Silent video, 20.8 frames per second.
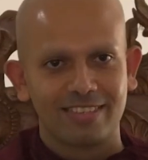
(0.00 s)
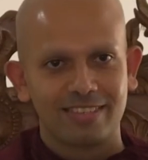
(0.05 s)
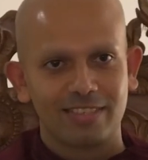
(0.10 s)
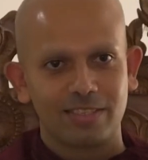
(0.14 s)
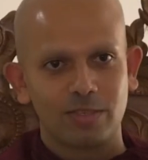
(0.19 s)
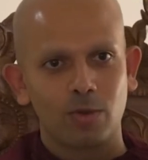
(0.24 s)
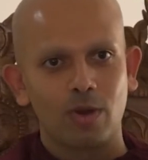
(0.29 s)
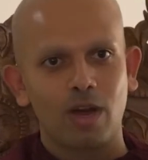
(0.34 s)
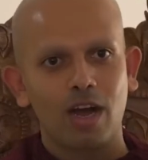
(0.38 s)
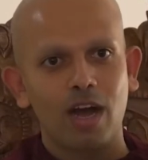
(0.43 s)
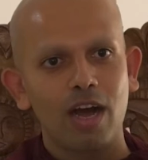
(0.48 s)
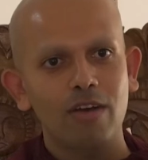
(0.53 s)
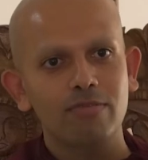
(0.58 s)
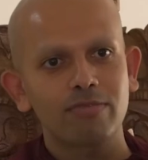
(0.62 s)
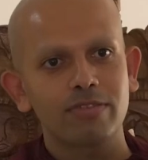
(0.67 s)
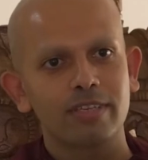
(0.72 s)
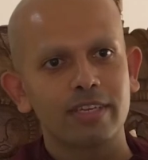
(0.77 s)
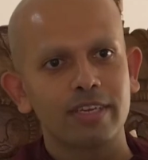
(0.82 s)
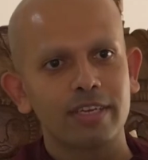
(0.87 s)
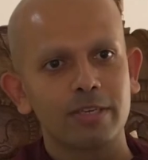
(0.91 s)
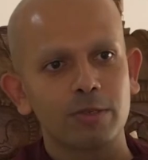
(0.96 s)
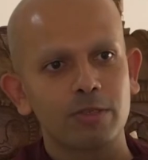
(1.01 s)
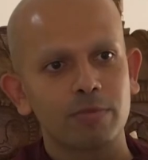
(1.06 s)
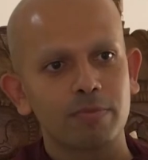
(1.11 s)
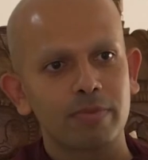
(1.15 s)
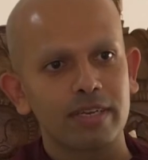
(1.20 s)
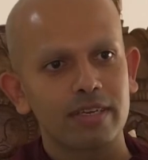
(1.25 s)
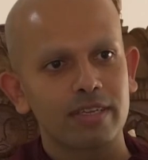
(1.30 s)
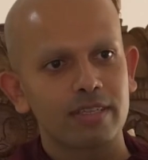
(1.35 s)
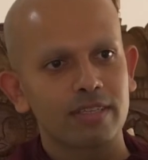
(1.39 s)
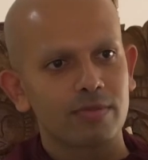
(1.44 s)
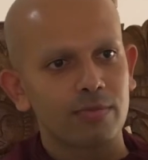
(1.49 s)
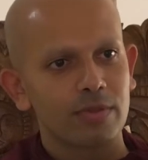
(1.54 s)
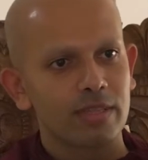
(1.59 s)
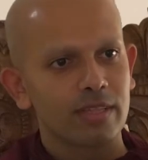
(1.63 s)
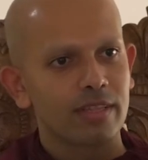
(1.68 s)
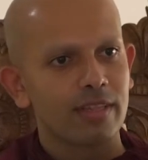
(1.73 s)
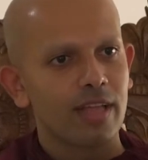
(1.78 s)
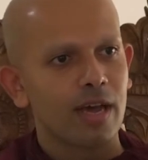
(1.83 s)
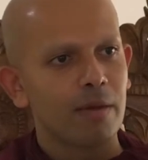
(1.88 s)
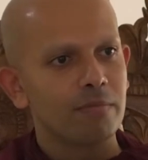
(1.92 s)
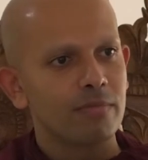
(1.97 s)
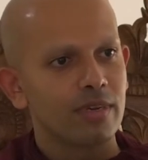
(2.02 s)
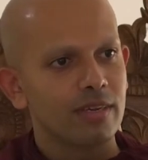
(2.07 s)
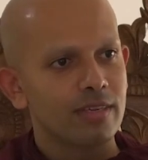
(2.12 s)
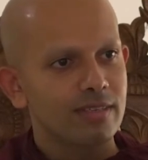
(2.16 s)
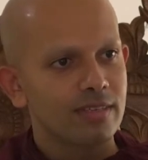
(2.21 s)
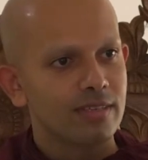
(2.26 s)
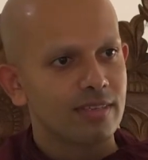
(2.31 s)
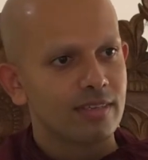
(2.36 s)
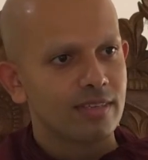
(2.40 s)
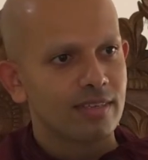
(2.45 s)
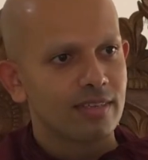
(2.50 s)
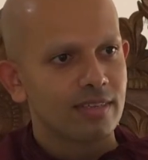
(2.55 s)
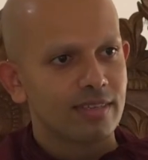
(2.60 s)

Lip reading: So half a day you spend in the Dhamma,